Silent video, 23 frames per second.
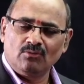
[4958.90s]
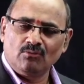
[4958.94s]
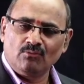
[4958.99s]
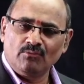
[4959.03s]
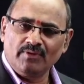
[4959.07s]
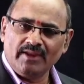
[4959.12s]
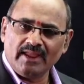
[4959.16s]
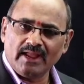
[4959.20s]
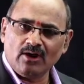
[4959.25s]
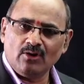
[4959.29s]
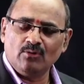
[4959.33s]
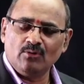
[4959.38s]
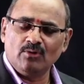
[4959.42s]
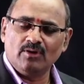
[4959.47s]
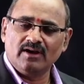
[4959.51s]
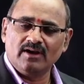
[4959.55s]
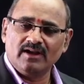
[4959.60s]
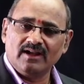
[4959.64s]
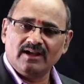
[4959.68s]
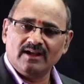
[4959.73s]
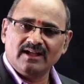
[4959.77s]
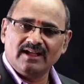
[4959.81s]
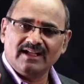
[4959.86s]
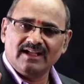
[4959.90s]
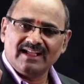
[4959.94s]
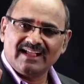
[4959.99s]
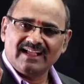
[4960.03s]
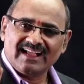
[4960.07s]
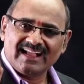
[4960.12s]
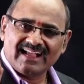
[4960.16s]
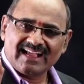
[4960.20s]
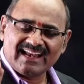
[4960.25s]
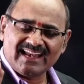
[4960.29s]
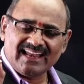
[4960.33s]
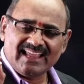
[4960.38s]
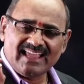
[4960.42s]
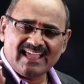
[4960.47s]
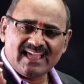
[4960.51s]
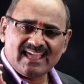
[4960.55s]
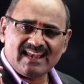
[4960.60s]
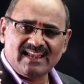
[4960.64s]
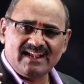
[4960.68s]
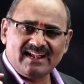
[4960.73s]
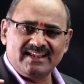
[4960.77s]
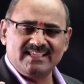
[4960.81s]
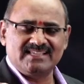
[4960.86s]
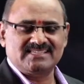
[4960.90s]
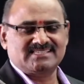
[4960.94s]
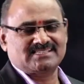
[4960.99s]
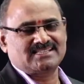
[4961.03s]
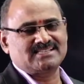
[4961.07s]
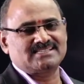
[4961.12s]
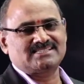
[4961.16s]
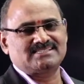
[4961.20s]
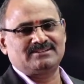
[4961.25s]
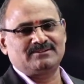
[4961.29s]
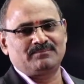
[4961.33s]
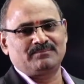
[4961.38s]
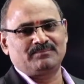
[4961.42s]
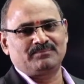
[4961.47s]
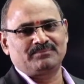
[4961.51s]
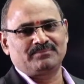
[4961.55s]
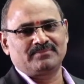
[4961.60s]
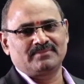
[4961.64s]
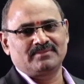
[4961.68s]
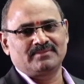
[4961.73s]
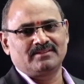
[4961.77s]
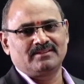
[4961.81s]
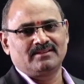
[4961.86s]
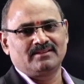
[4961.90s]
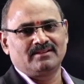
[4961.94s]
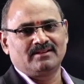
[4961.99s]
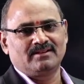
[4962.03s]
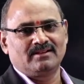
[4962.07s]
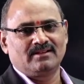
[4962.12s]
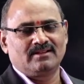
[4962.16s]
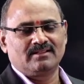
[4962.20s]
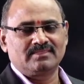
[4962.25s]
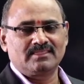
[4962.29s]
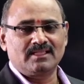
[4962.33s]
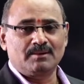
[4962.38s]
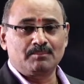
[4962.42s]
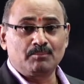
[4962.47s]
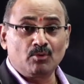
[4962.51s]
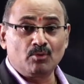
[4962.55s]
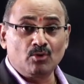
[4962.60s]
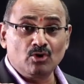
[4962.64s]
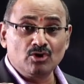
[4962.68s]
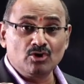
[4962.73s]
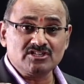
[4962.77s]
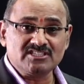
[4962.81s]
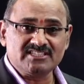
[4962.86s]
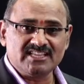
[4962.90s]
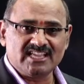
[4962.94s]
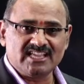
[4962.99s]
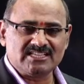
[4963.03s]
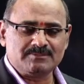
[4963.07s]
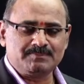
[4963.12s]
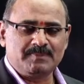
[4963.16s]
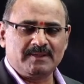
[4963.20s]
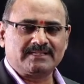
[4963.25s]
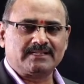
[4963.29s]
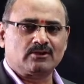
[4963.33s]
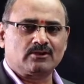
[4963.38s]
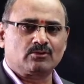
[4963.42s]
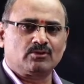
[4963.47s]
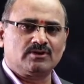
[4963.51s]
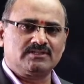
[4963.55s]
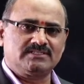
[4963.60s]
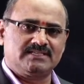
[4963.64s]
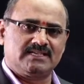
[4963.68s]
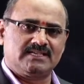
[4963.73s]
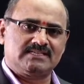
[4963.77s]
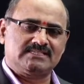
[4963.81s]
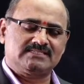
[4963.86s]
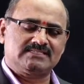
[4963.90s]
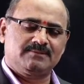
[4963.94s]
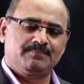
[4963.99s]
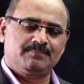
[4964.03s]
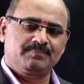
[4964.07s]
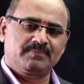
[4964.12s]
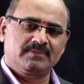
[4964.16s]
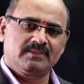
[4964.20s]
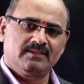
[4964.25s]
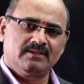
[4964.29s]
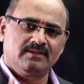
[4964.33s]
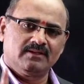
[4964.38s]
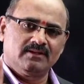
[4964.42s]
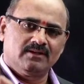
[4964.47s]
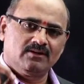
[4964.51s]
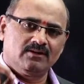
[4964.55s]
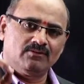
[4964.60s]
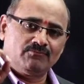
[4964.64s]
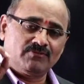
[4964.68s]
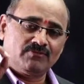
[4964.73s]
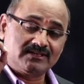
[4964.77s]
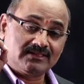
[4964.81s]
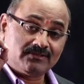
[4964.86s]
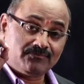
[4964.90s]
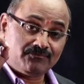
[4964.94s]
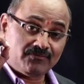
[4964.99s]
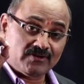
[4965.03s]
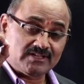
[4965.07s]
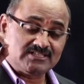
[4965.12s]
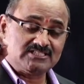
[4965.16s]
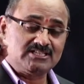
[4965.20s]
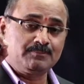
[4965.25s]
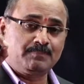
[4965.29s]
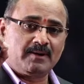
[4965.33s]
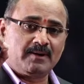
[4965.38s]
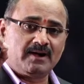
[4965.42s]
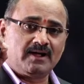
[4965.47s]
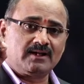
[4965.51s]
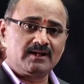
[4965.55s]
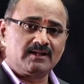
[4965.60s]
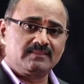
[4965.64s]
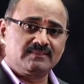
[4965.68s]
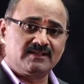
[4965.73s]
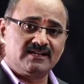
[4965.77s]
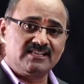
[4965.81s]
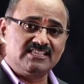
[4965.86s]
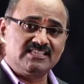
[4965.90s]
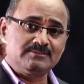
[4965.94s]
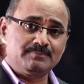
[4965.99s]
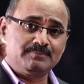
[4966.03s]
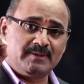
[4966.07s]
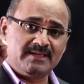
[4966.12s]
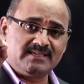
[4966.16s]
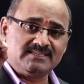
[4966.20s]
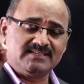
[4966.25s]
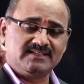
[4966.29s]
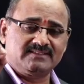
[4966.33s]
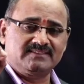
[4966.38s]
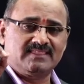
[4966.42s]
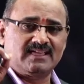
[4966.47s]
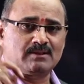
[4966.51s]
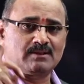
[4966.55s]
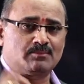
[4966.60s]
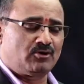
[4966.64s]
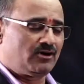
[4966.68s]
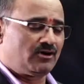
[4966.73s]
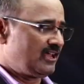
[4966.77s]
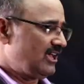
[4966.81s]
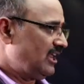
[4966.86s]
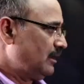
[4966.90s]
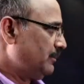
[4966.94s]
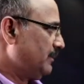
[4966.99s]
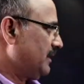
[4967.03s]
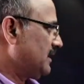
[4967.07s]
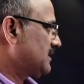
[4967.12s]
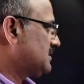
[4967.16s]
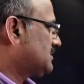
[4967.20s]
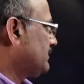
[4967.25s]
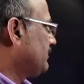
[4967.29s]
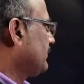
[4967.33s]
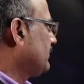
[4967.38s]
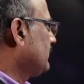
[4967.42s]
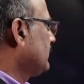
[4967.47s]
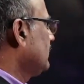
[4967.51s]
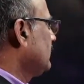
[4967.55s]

We have clearly discussed the most expected questions for the first part, that is basic thermodynamics,